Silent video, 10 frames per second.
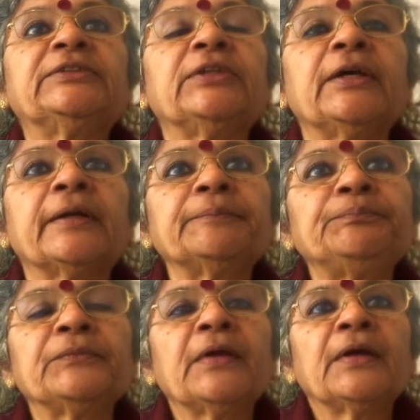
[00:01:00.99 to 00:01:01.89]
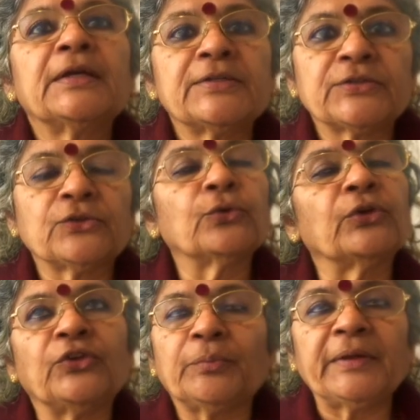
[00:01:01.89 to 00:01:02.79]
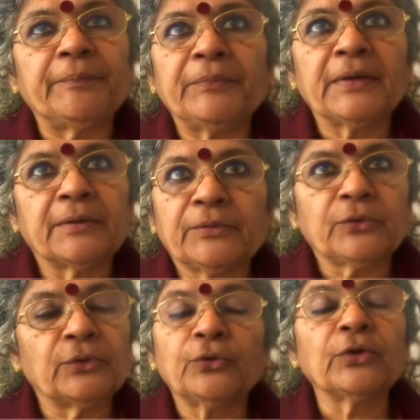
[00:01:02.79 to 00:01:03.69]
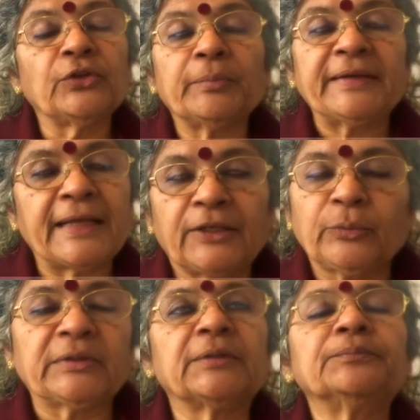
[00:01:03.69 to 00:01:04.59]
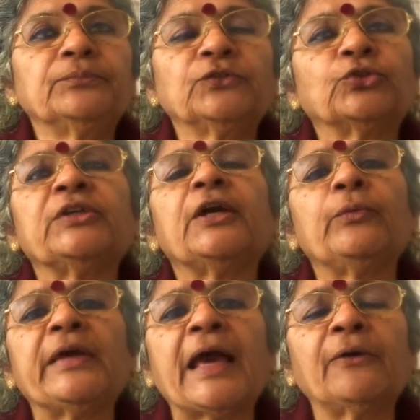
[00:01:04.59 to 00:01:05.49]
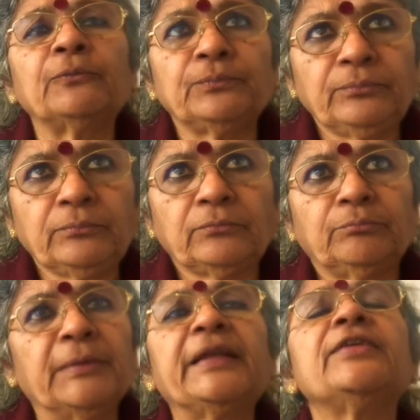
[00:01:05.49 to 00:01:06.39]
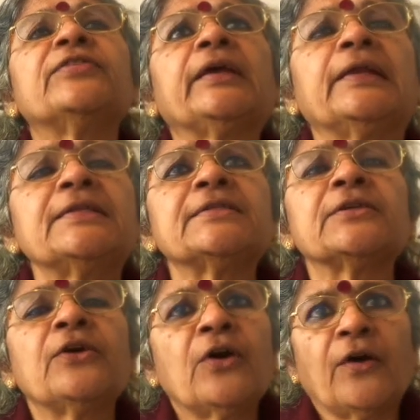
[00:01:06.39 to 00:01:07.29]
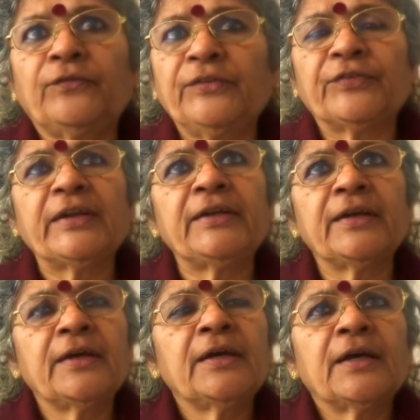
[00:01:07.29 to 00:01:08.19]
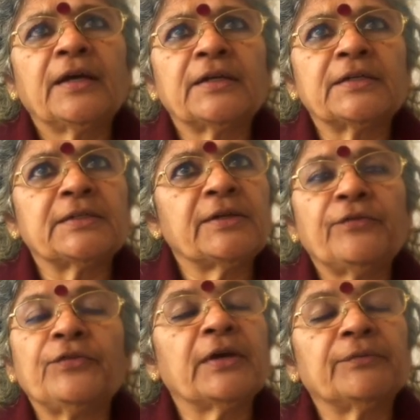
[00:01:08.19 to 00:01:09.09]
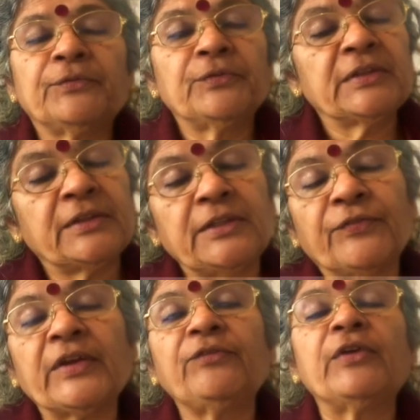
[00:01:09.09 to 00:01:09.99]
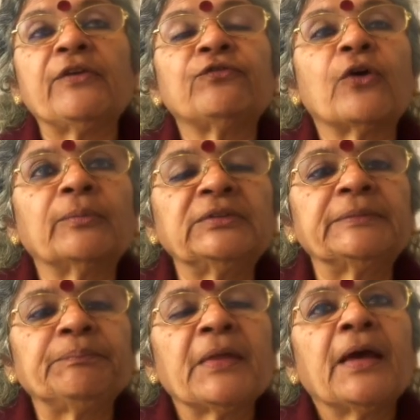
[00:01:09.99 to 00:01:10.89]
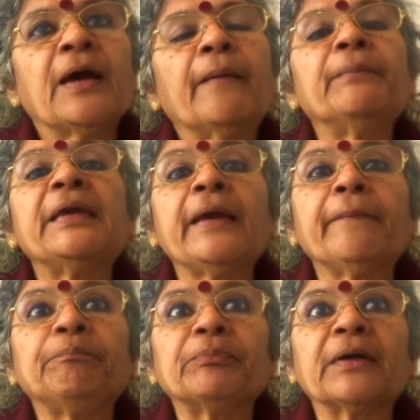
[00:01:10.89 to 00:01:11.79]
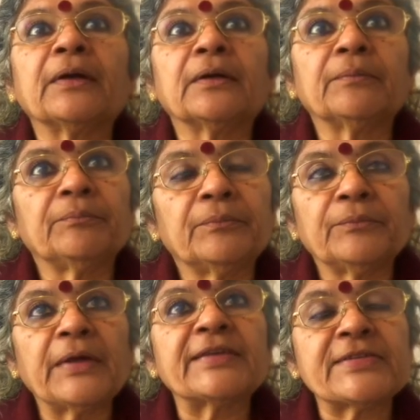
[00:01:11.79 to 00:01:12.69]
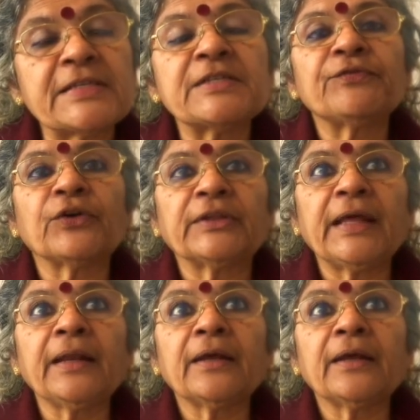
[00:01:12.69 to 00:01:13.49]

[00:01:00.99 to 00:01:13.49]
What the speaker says: theorem, is going to be dealt with. So here we have many signals of different with different waveforms being assessed for their